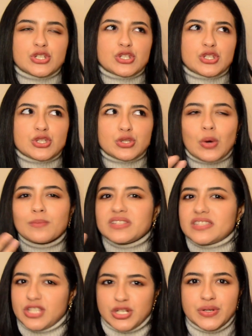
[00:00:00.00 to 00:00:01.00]
so
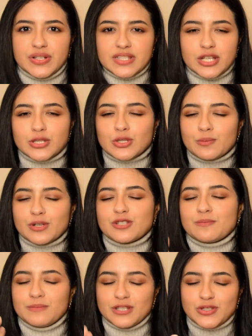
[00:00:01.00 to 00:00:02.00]
mysterious and so
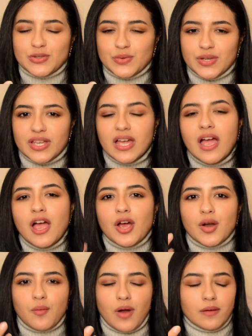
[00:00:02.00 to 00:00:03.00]
much mystery
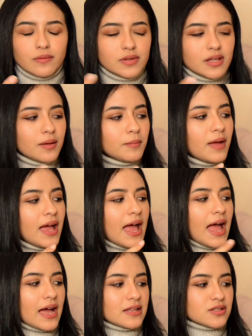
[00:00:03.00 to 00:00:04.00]
around them,
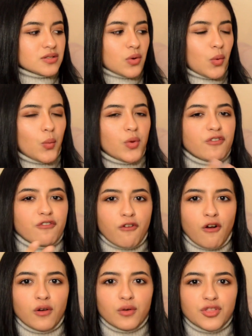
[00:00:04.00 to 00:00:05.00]
and so we
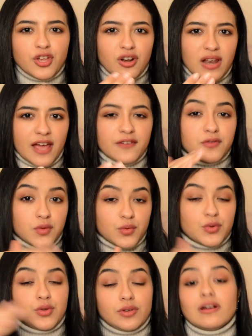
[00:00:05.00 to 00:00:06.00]
follow their life
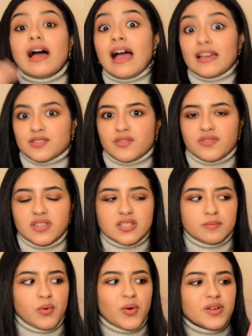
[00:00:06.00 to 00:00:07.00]
through the eyes of
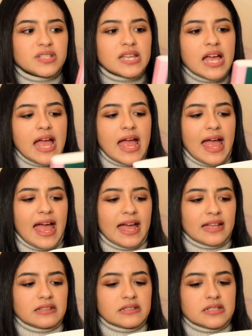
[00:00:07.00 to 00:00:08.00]
these boys.
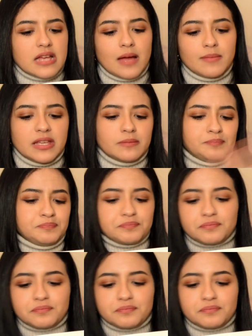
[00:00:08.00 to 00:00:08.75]
And I mean,